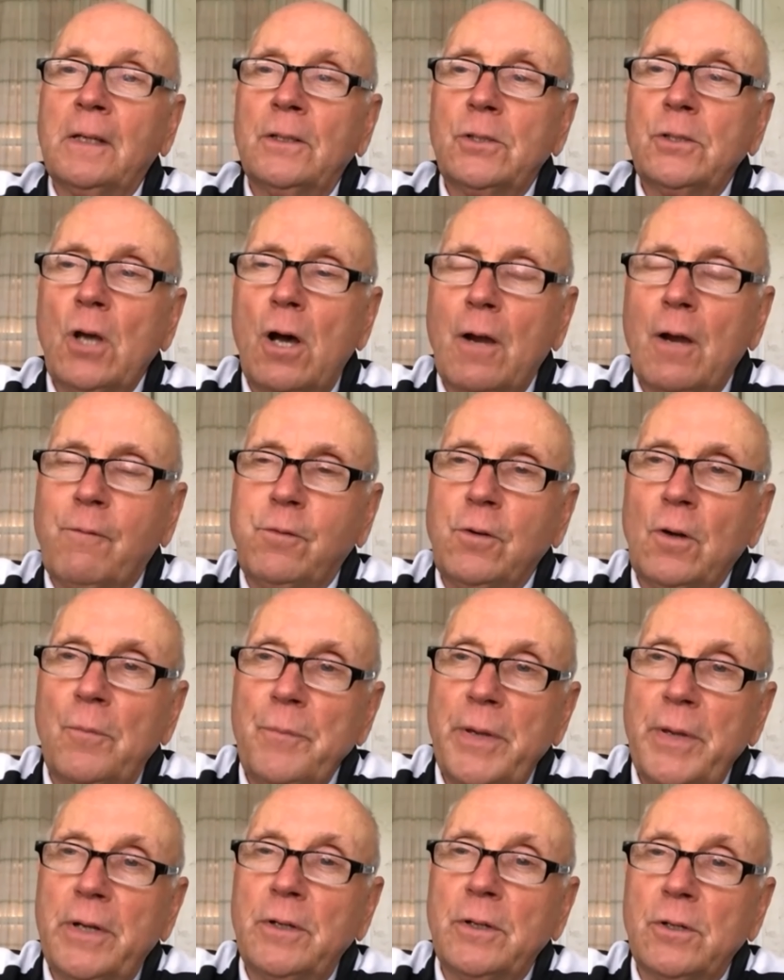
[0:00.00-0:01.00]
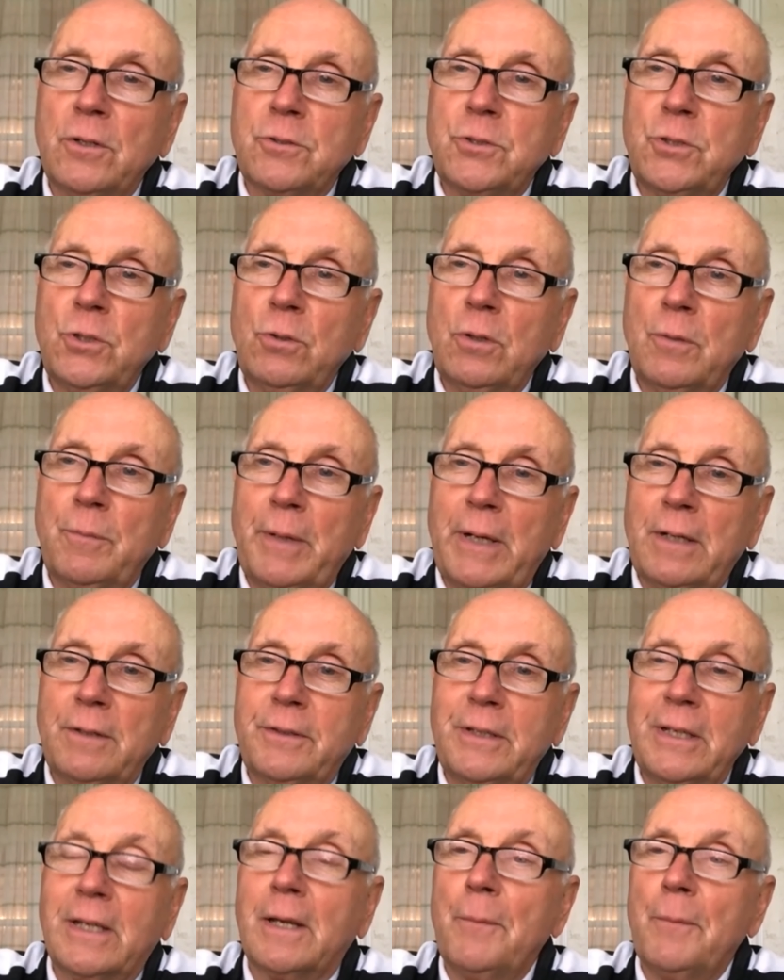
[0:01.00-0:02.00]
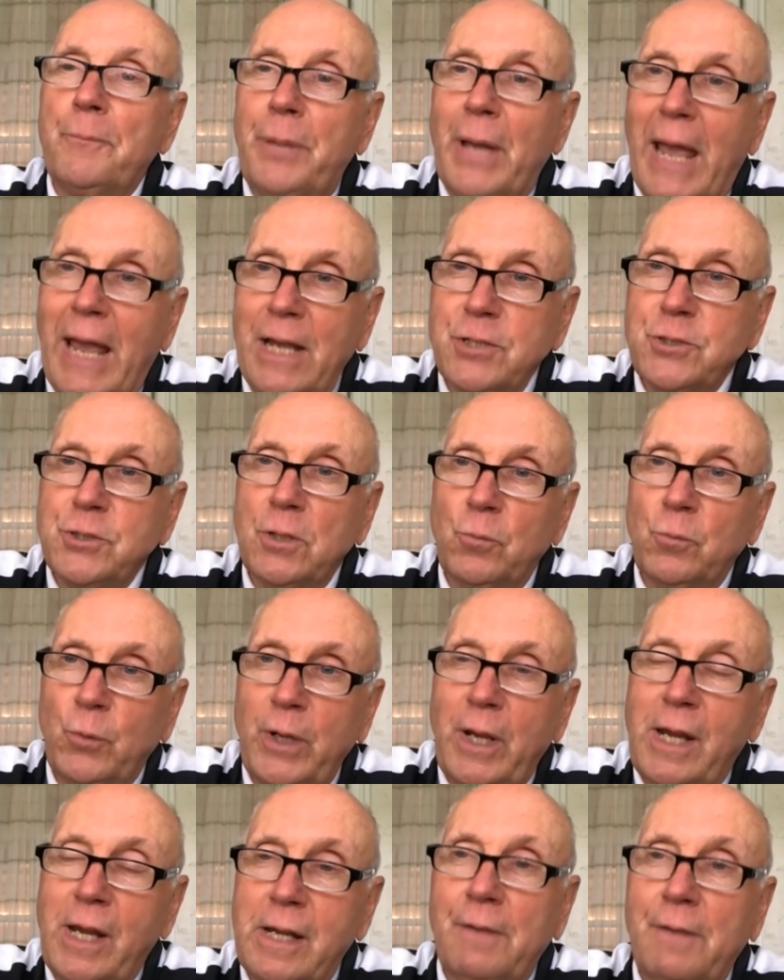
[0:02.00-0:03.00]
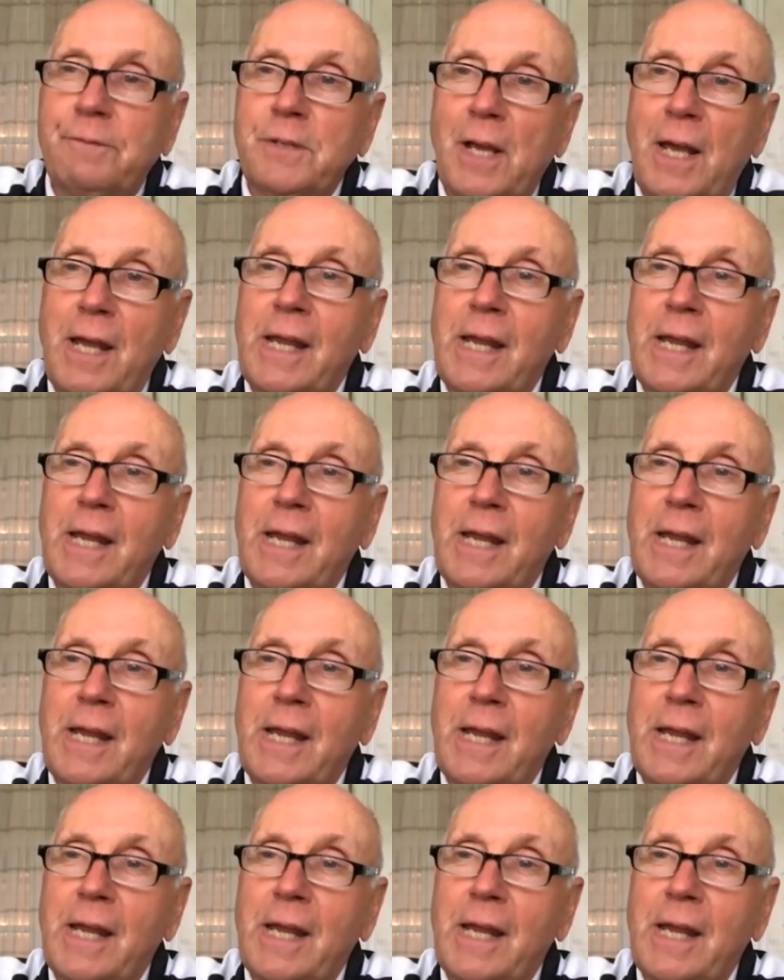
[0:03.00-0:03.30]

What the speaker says: Talk for a minute or two about the compassion we have,